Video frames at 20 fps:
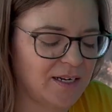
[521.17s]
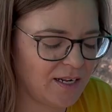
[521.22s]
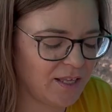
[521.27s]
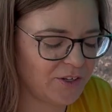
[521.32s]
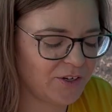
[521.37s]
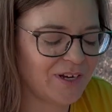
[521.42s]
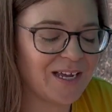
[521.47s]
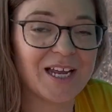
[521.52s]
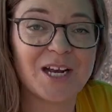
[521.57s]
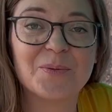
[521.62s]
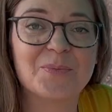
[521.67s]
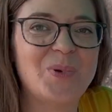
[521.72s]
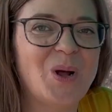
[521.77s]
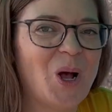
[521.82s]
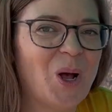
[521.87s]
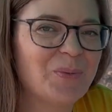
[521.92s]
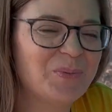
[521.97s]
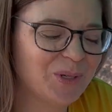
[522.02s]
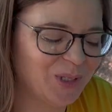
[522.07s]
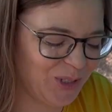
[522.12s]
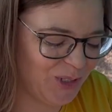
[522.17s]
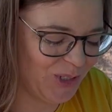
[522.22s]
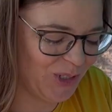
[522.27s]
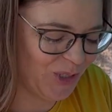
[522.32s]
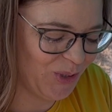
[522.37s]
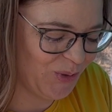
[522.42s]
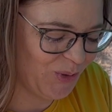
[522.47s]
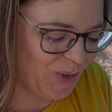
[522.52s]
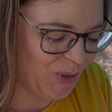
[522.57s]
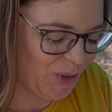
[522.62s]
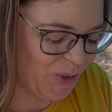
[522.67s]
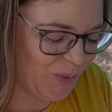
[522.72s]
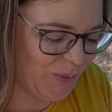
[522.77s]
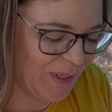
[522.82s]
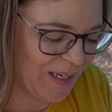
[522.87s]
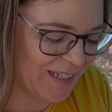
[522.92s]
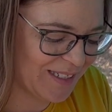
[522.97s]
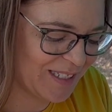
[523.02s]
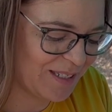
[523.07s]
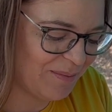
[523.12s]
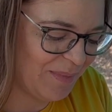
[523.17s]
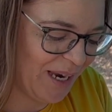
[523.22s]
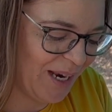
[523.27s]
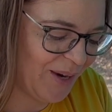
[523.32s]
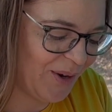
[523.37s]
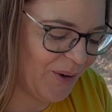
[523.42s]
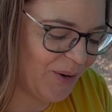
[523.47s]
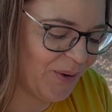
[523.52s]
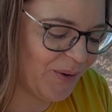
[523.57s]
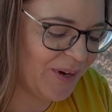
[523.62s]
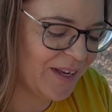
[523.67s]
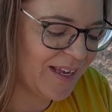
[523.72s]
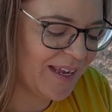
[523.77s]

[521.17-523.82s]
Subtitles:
another kind of popular YouTube tomato.